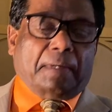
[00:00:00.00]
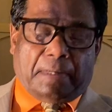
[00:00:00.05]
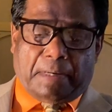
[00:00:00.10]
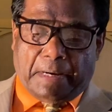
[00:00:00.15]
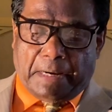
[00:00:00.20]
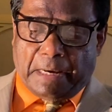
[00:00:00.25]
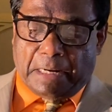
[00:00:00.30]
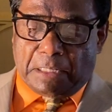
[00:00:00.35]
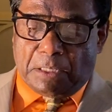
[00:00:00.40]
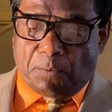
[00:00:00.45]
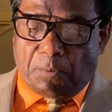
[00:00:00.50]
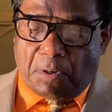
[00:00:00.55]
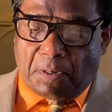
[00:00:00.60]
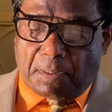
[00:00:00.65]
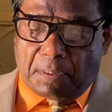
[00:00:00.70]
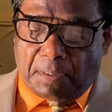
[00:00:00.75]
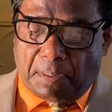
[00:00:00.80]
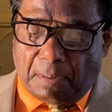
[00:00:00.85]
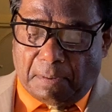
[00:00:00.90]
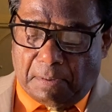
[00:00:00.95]
And you
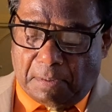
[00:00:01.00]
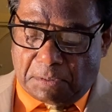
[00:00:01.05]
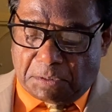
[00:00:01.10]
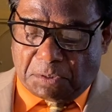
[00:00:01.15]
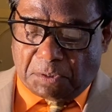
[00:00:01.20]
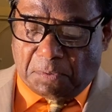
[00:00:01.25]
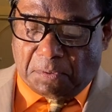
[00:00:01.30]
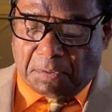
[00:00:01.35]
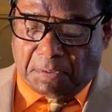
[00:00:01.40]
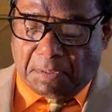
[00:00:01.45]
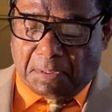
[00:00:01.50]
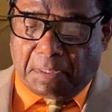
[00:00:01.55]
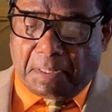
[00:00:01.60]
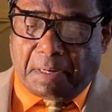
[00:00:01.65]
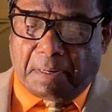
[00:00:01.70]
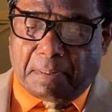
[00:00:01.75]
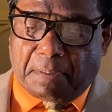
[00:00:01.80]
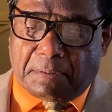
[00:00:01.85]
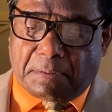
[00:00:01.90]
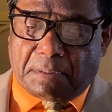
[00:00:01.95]
are also
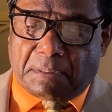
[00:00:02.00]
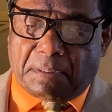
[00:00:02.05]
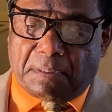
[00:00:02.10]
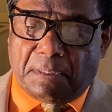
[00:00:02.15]
not,